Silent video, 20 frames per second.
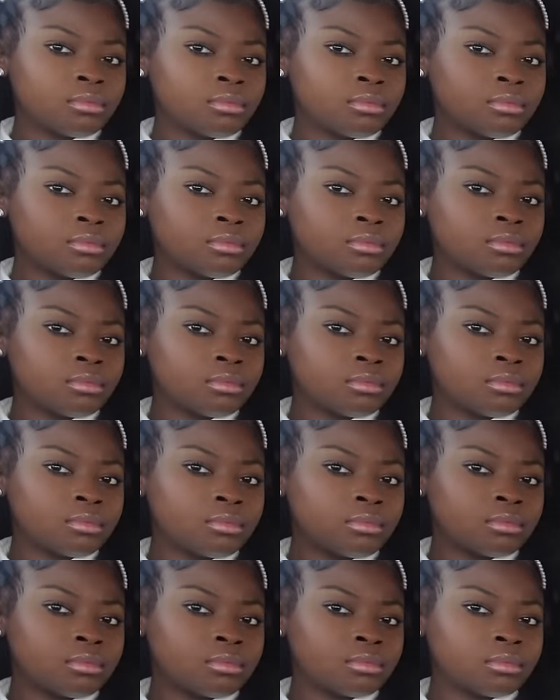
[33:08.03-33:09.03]

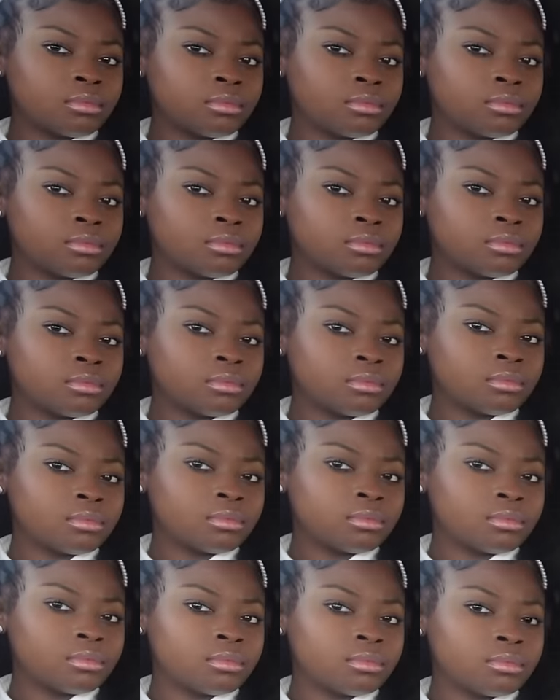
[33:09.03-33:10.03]

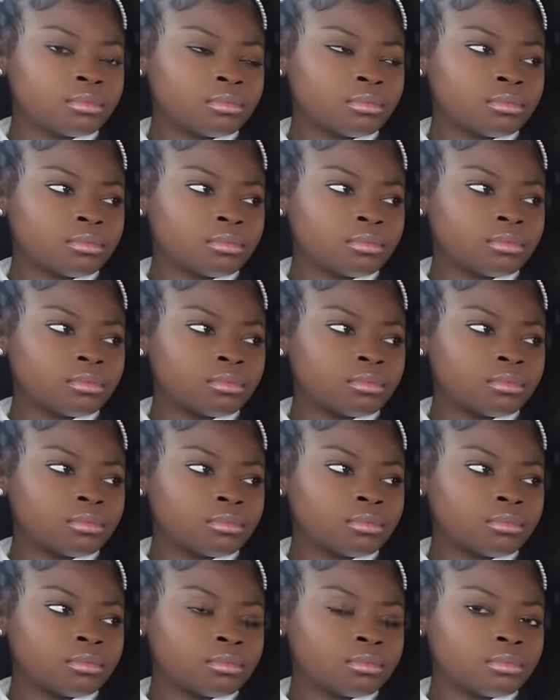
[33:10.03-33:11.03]

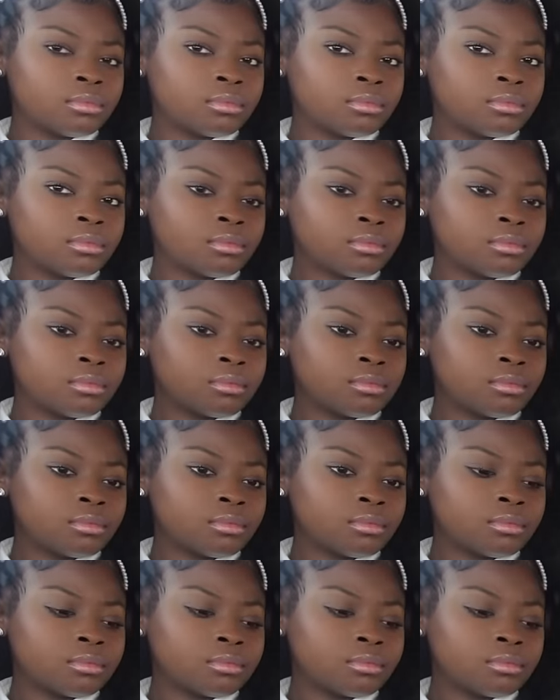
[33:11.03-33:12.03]

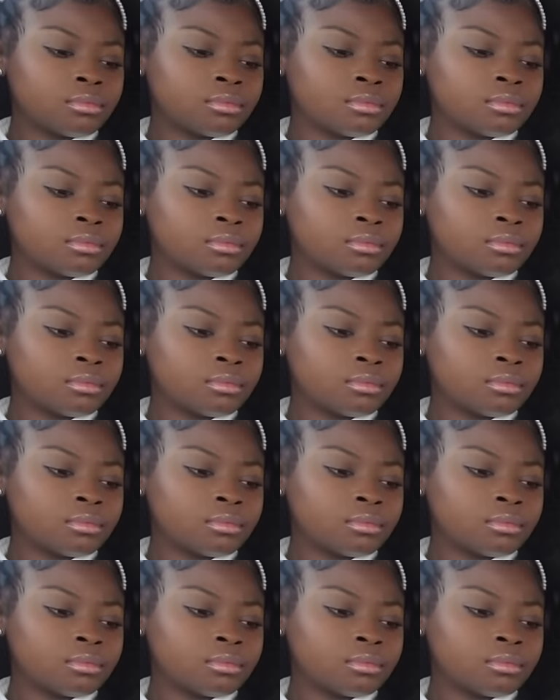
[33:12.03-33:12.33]
[no speech]